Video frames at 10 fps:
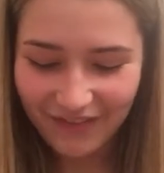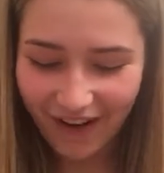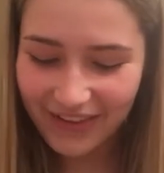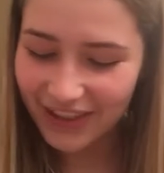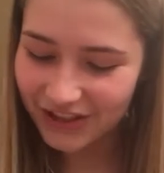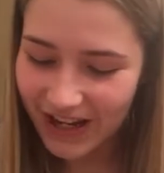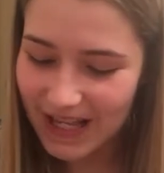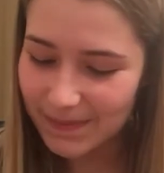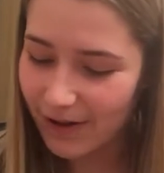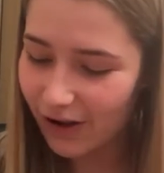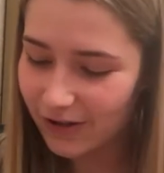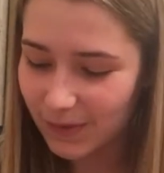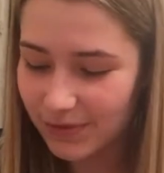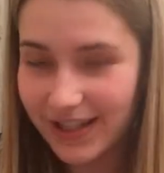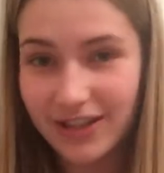Finally, Shakespeare
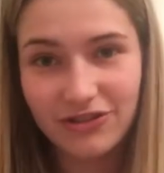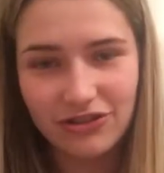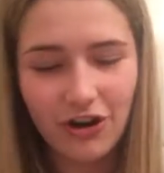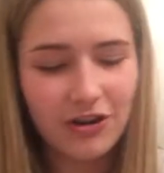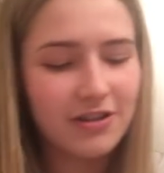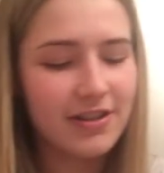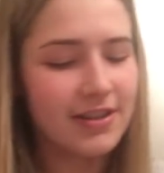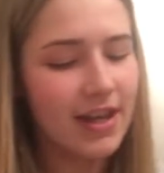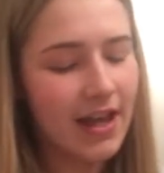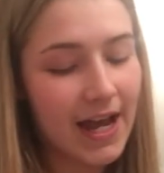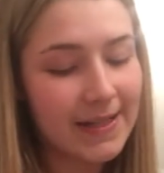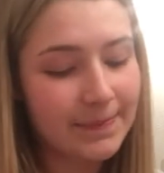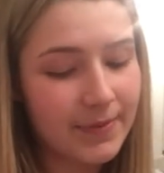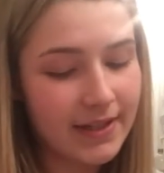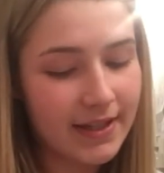also presents choice as
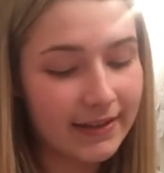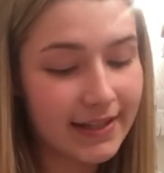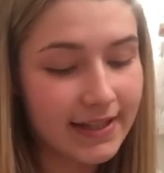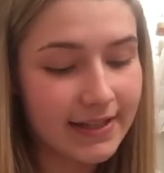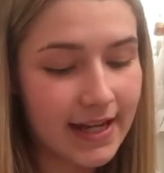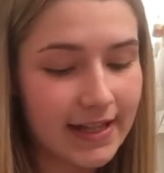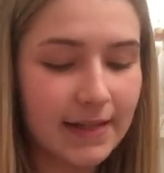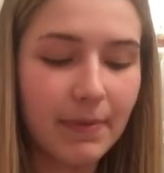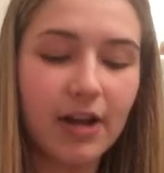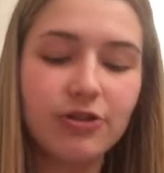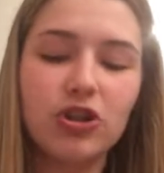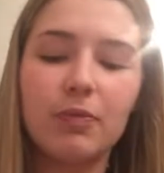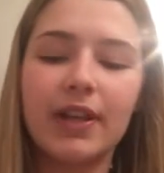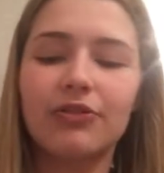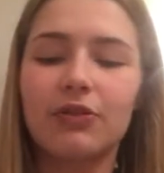being dictated by
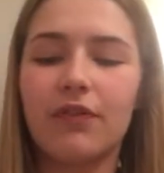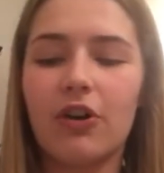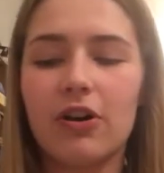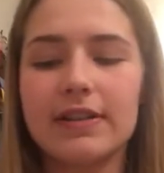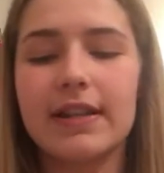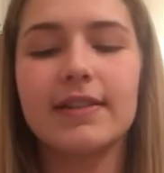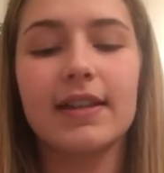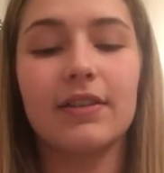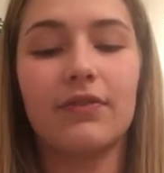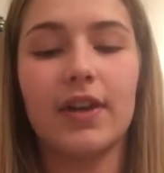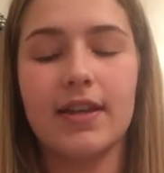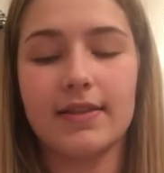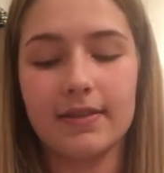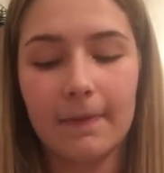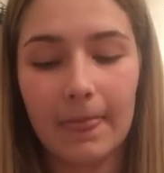supernatural forces and
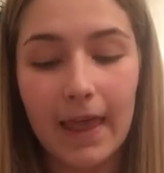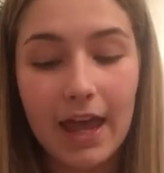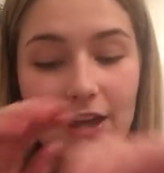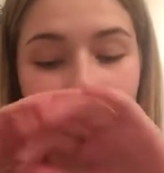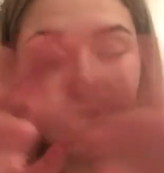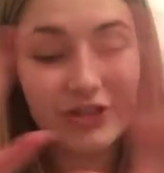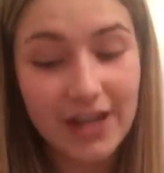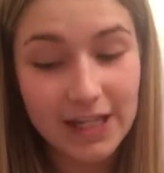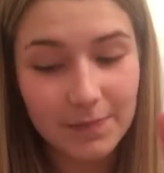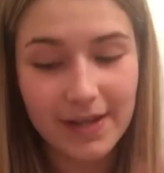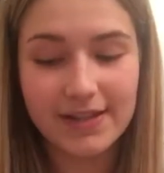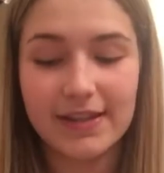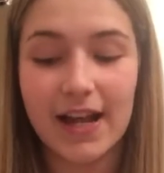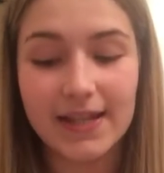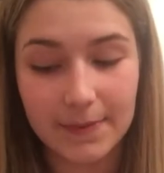fate. Shakespeare
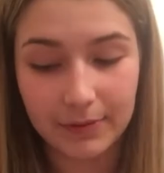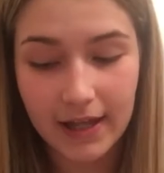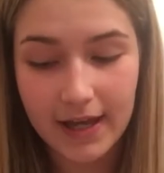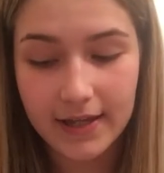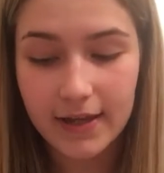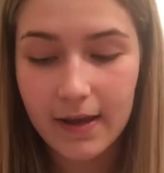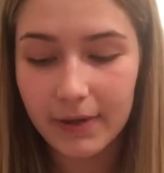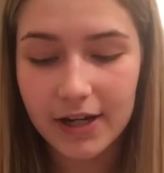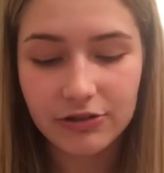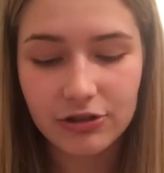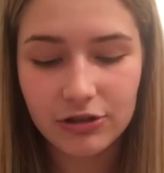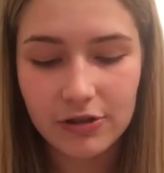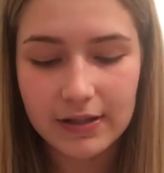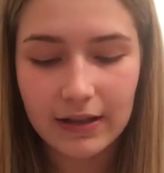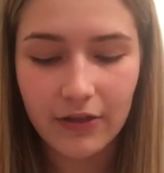starts the play by
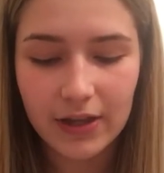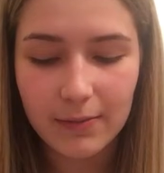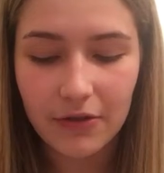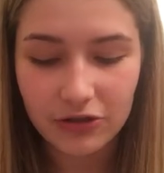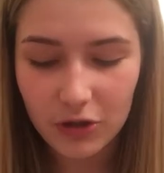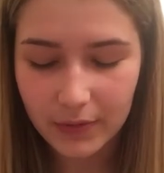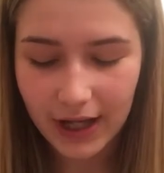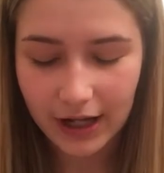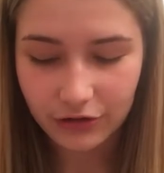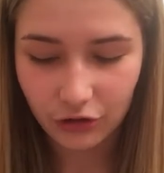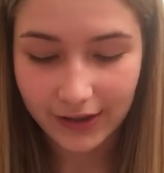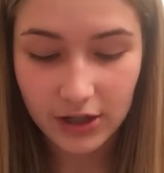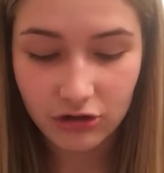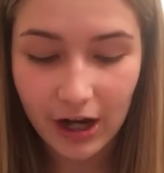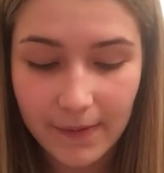introducing the theme of the supernatural and
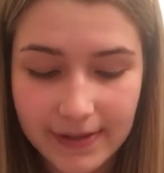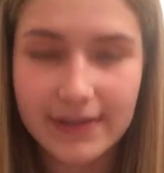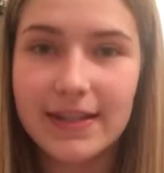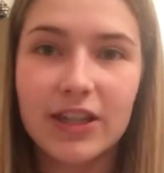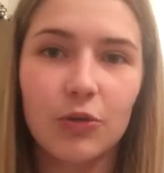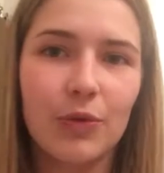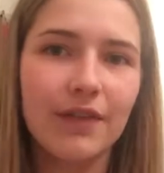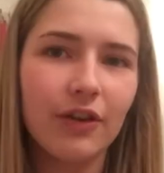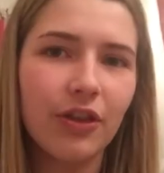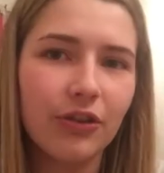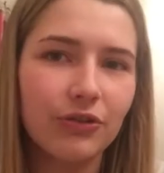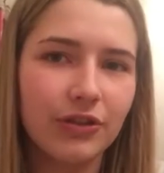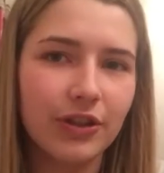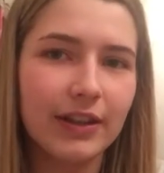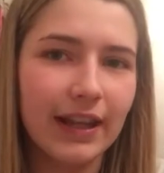describes the scene with
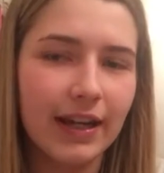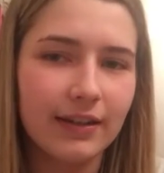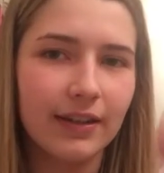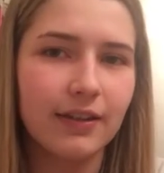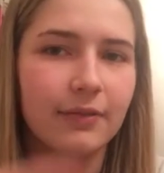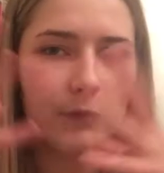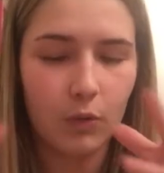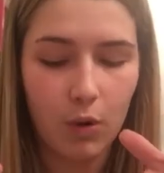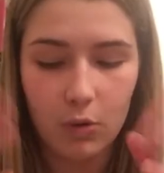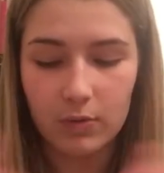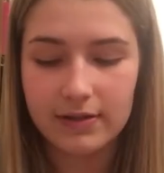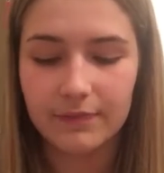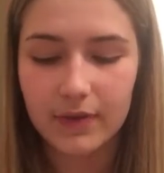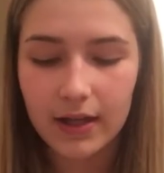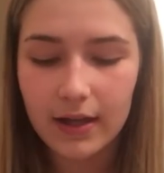thunder and lightning, quotes.